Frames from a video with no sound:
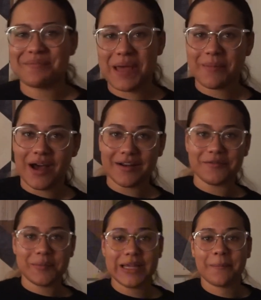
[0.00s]
babe got it
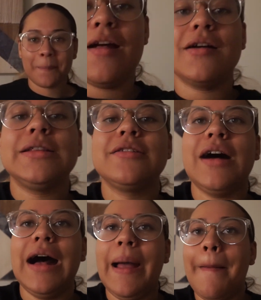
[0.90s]
for me. Y'all are a little
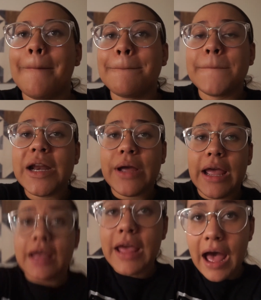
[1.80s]
high. But
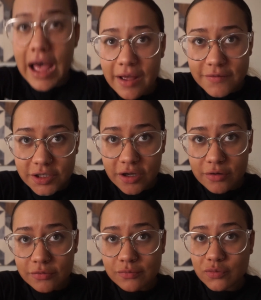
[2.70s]
anyway, yeah, I have to
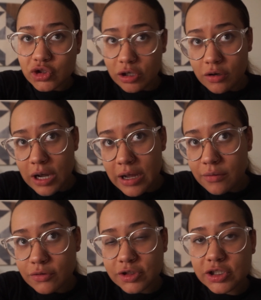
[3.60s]
go. So I
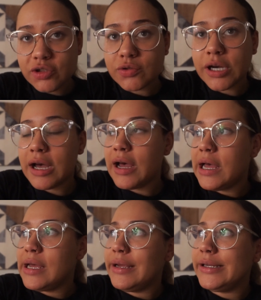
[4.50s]
will see you
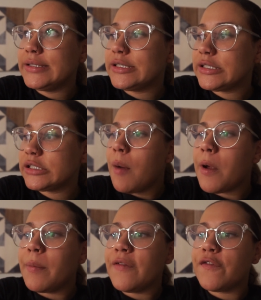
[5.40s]
guys. I'll
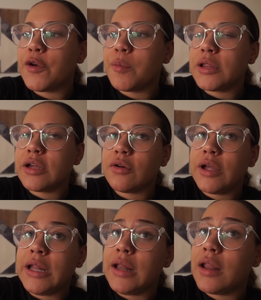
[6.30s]
probably film a little
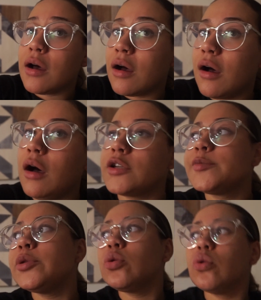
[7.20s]
in the
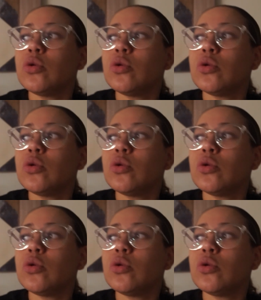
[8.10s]
hospital.